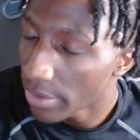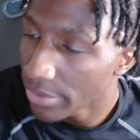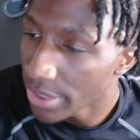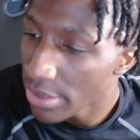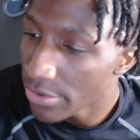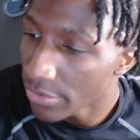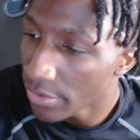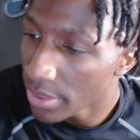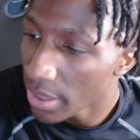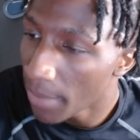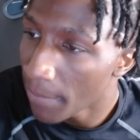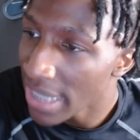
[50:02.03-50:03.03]
she drawing to
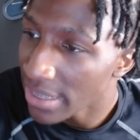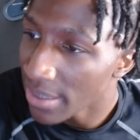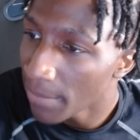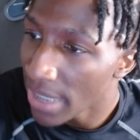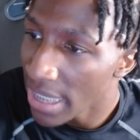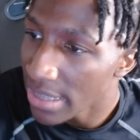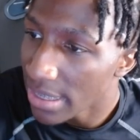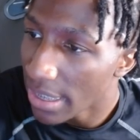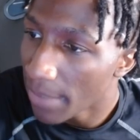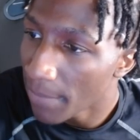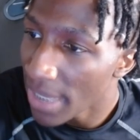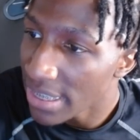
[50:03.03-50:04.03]
the max capacity.
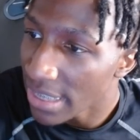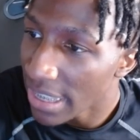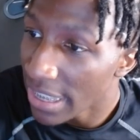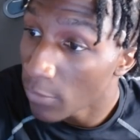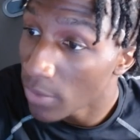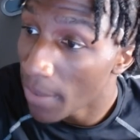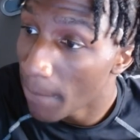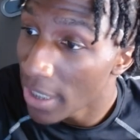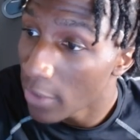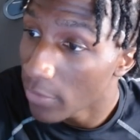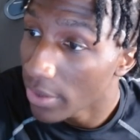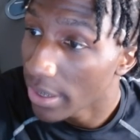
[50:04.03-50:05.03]
Imagine getting hit with a belt.